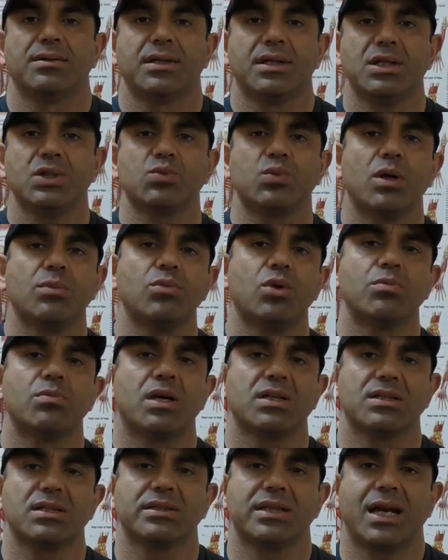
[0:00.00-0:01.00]
There is one more
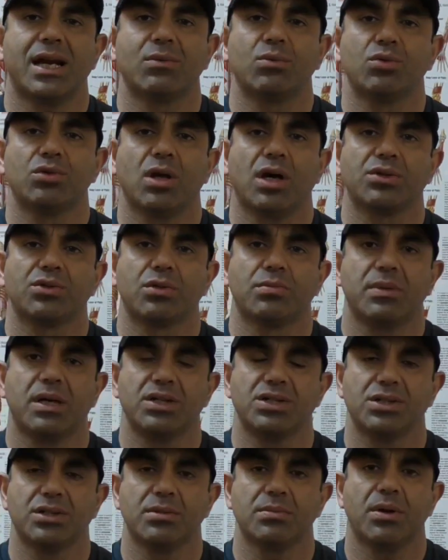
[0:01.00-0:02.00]
muscle that I would like to
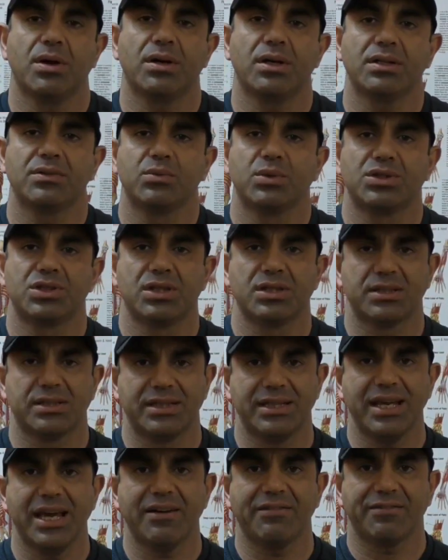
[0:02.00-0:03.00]
mention about it, which is
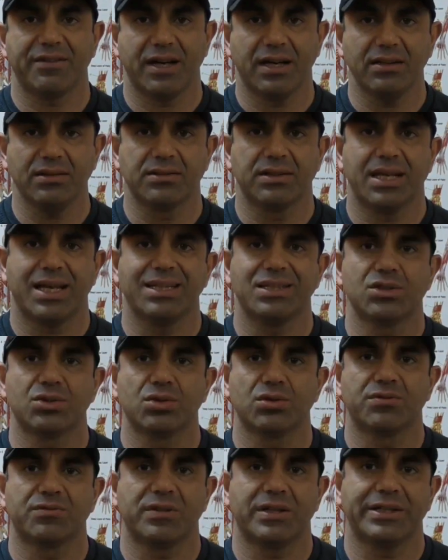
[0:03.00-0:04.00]
TFL,
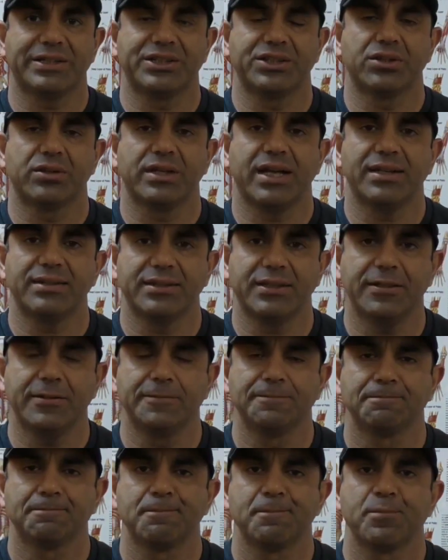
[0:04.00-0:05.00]

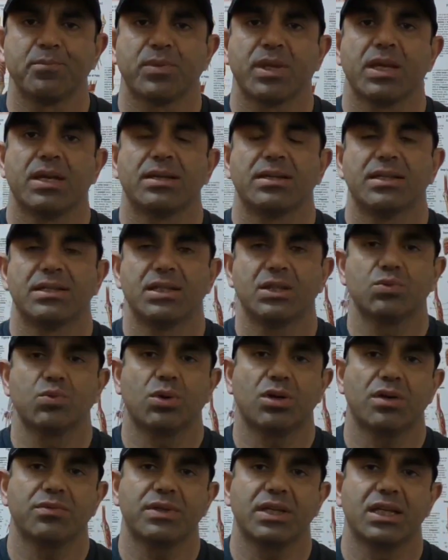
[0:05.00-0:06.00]
tensorofasciolate. This is
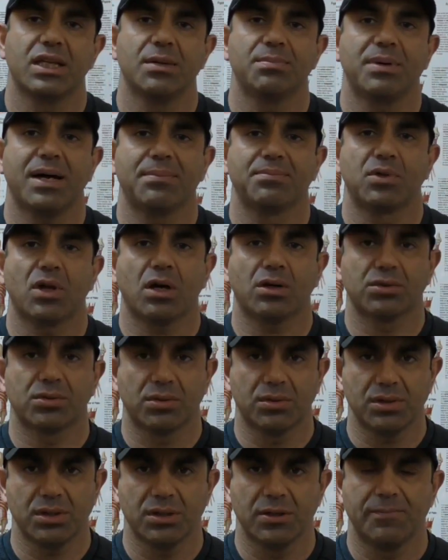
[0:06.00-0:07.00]
one of the hip
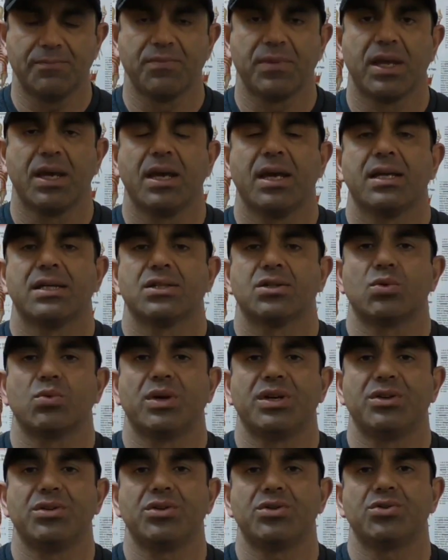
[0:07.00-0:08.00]
abductors. So
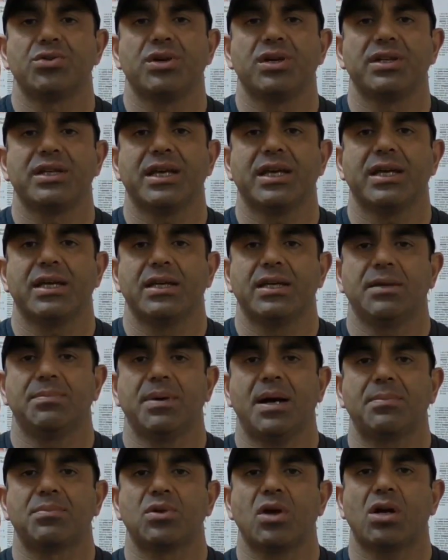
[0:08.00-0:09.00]
when you're doing the
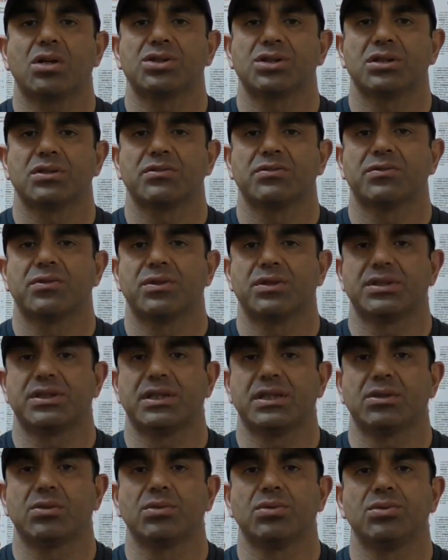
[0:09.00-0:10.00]
hip abduction for
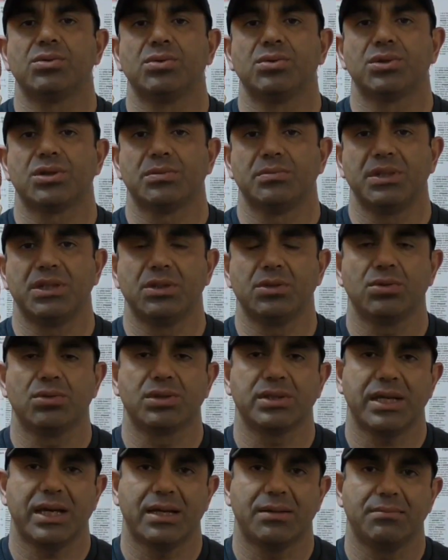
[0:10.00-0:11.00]
the gluteus
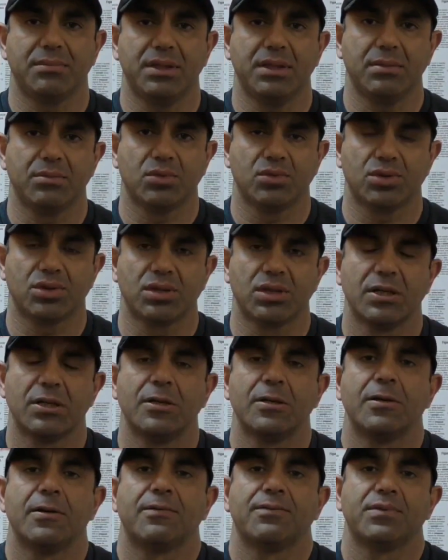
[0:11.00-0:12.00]
medius and minimus,
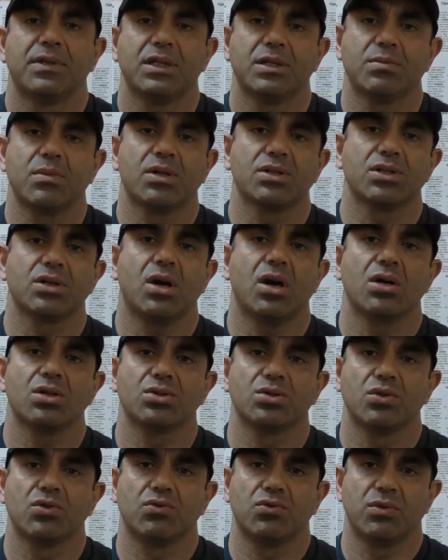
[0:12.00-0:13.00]
this muscle
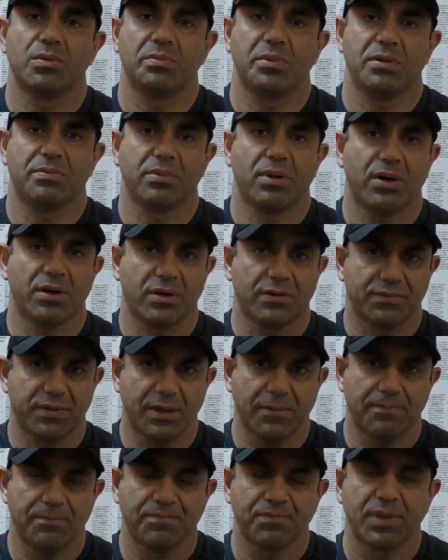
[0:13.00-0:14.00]
also will be part of
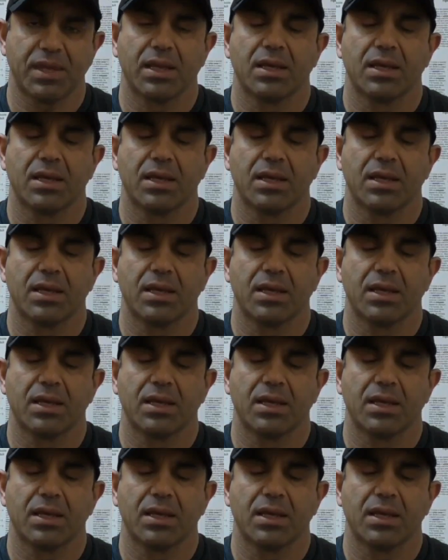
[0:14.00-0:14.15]
them.